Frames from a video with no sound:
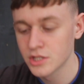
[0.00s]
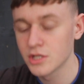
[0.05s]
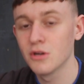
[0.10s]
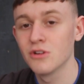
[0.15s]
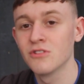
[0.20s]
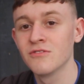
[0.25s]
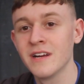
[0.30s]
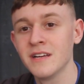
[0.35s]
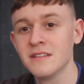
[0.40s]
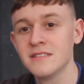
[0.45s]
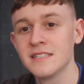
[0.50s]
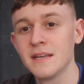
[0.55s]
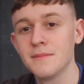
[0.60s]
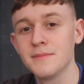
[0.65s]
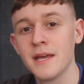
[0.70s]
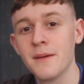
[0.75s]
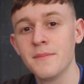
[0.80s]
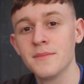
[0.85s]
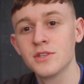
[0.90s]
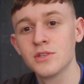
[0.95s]
So around
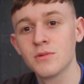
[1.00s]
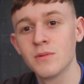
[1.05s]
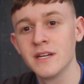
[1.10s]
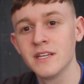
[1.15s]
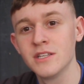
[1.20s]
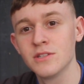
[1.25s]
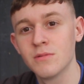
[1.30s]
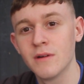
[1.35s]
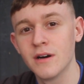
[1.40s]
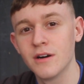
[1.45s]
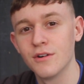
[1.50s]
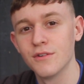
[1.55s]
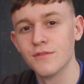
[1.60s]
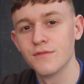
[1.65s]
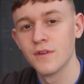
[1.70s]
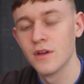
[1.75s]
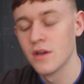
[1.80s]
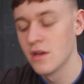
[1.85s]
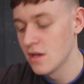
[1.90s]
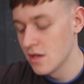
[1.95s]
September
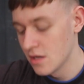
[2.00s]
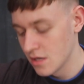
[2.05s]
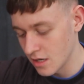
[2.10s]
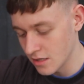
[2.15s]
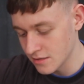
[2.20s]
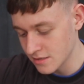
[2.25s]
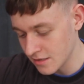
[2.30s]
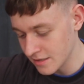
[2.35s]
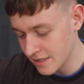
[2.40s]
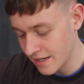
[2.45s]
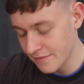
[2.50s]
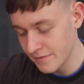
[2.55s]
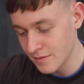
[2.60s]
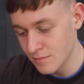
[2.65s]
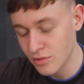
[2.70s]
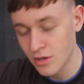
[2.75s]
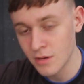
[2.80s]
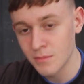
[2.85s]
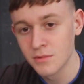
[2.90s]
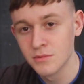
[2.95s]
2012, I started having
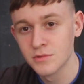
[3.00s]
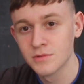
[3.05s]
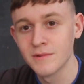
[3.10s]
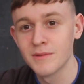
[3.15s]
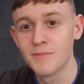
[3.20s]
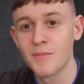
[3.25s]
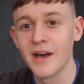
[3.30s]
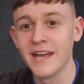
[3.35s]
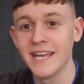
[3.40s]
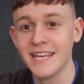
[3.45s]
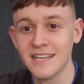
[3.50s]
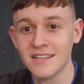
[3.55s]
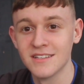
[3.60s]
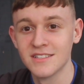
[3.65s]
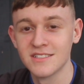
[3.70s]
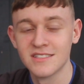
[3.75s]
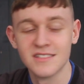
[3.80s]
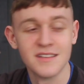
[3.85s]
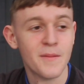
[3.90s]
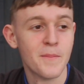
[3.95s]
problems with my
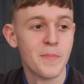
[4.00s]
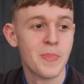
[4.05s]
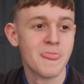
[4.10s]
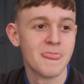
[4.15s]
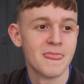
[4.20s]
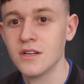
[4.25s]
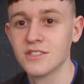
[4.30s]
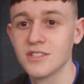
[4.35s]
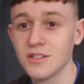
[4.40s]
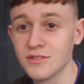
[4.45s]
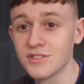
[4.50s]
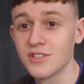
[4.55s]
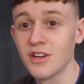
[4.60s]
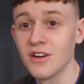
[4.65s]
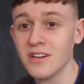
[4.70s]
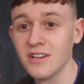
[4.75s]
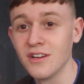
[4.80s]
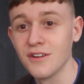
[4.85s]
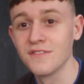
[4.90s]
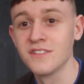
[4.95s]
ears. So
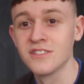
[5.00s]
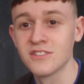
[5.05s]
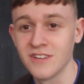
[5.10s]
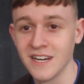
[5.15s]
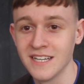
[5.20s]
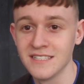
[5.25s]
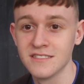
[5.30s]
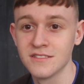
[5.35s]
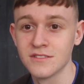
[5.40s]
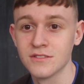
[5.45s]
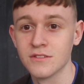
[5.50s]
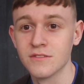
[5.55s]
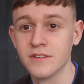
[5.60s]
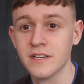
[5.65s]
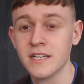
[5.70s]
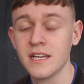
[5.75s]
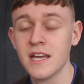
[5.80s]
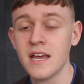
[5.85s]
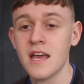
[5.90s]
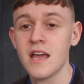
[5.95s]
starting off this crazy
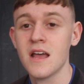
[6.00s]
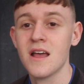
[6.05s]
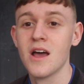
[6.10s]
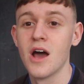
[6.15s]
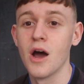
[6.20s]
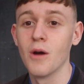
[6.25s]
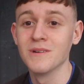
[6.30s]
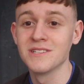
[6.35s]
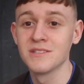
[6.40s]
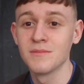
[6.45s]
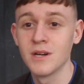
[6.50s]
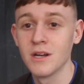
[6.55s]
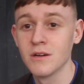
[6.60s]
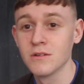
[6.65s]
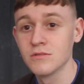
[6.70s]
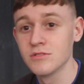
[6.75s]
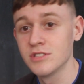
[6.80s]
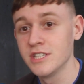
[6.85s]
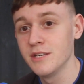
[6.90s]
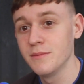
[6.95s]
story, I went to my
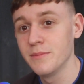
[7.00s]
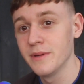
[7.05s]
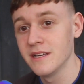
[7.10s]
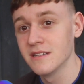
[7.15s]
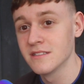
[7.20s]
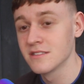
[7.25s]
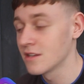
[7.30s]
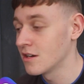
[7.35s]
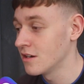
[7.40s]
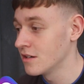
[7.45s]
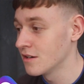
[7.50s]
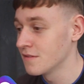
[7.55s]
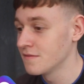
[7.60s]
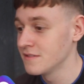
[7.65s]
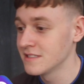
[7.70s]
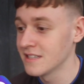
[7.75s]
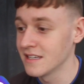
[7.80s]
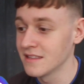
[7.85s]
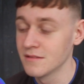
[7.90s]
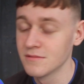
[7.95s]
local GP and starting off he
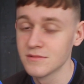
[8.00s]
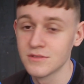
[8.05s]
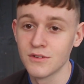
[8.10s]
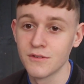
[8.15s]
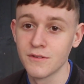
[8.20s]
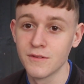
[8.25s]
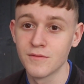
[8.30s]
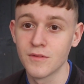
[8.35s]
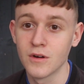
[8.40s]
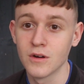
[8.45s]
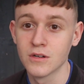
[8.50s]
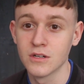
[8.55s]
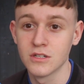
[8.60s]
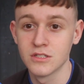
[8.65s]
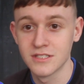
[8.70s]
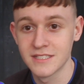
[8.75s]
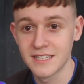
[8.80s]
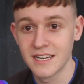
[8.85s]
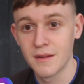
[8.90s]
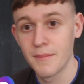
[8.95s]
said there was nothing wrong, I
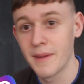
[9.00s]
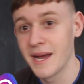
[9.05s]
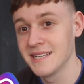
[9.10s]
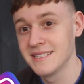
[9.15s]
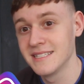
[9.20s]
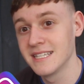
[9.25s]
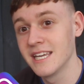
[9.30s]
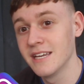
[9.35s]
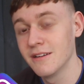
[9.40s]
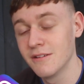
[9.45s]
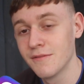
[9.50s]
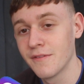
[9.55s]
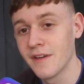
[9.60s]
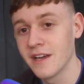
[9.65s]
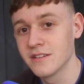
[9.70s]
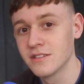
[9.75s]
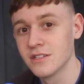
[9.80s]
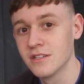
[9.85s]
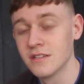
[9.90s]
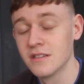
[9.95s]
just had a basic ear
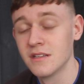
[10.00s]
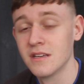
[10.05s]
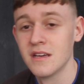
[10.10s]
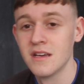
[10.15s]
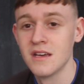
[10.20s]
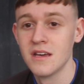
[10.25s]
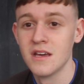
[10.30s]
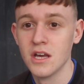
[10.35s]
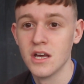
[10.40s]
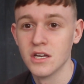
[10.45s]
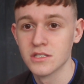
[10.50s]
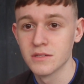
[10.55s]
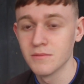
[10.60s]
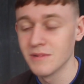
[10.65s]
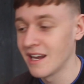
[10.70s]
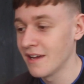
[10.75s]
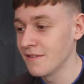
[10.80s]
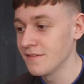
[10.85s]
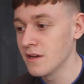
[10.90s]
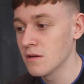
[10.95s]
infection. So we
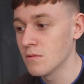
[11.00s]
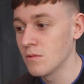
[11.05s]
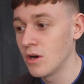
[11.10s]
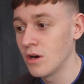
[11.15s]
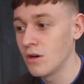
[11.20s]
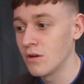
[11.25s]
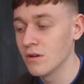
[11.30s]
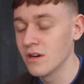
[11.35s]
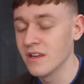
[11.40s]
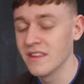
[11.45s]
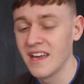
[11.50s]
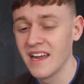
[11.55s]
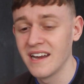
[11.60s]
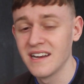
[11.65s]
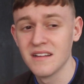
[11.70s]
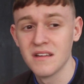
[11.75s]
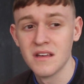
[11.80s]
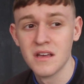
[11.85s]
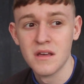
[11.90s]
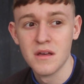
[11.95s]
left it a while and
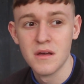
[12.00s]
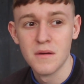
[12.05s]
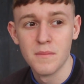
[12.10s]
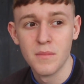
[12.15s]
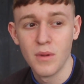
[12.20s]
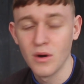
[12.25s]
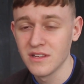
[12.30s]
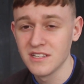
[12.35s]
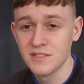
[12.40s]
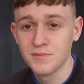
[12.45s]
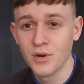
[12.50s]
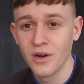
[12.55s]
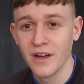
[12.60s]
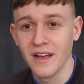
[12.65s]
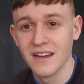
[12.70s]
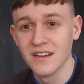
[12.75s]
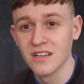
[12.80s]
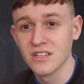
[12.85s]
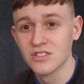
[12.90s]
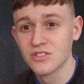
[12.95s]
then by this point I
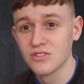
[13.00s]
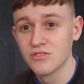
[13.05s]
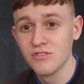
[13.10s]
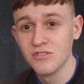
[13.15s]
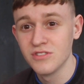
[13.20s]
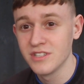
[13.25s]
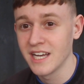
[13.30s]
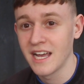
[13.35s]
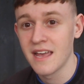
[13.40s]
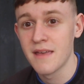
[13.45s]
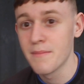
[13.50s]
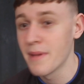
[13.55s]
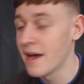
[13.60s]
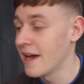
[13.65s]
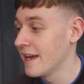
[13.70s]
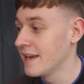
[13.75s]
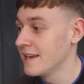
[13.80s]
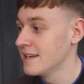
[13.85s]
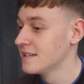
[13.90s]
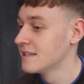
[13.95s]
had excruciating
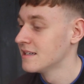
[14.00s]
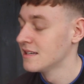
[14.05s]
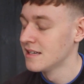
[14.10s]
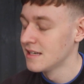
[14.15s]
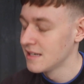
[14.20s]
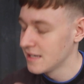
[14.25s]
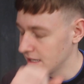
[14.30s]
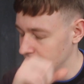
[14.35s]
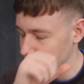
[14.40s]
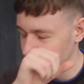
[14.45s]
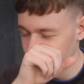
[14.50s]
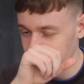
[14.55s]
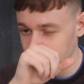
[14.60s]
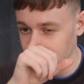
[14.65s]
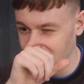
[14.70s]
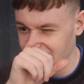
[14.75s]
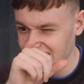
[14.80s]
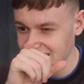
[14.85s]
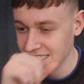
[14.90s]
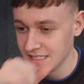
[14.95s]
pain, it was
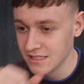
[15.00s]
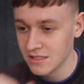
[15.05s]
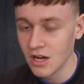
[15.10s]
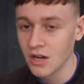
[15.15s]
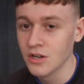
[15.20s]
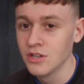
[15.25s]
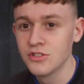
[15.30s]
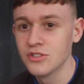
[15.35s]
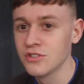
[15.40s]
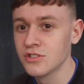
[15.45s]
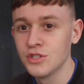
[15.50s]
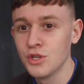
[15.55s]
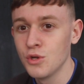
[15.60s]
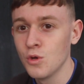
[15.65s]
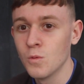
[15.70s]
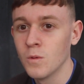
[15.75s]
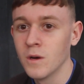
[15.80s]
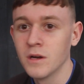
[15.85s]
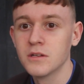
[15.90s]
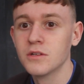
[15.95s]
crazy. I just knew
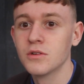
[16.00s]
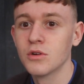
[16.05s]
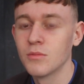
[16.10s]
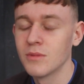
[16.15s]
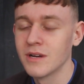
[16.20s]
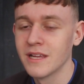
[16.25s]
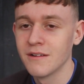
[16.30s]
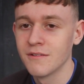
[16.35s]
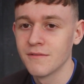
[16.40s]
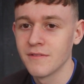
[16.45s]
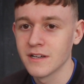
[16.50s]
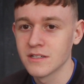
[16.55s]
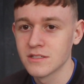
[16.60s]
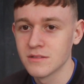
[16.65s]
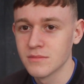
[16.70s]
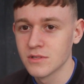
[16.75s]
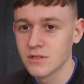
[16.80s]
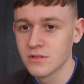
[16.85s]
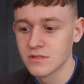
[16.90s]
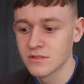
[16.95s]
it weren't a normal ear
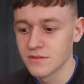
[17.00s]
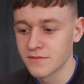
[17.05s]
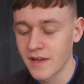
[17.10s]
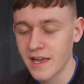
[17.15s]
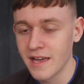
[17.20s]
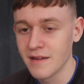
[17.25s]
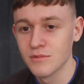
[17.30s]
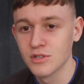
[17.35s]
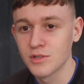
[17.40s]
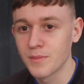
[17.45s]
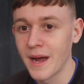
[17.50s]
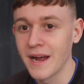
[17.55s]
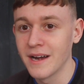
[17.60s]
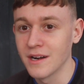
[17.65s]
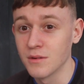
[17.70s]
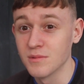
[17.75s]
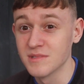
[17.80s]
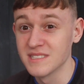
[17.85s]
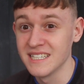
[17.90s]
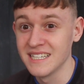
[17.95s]
infection because of how much pain
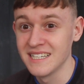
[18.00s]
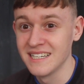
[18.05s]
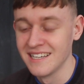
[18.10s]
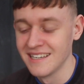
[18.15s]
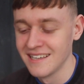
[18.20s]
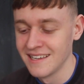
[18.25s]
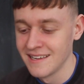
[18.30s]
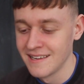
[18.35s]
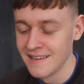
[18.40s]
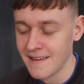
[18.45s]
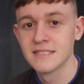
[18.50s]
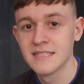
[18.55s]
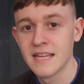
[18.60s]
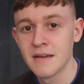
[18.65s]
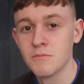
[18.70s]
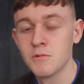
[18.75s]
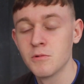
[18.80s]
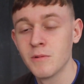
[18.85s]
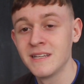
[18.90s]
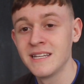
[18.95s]
I was in. So
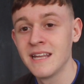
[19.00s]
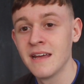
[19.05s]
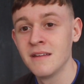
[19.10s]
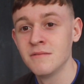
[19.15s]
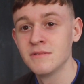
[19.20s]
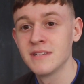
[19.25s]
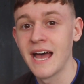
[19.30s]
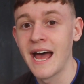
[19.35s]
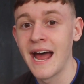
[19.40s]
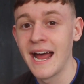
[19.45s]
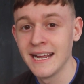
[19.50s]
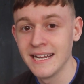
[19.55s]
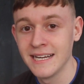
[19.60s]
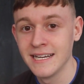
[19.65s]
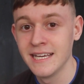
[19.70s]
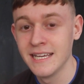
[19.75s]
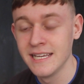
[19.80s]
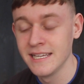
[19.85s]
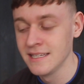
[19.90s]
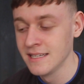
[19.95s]
then we went down to
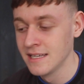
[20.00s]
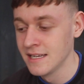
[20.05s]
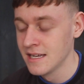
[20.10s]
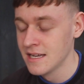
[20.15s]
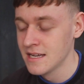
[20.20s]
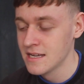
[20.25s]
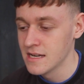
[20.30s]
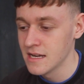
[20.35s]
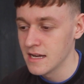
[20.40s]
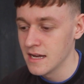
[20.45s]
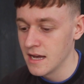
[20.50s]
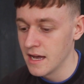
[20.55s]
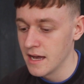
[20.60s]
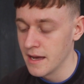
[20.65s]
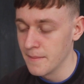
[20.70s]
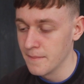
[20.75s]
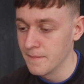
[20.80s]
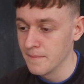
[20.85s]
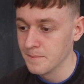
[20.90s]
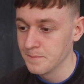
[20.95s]
A&E
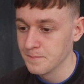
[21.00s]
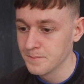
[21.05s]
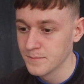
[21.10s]
and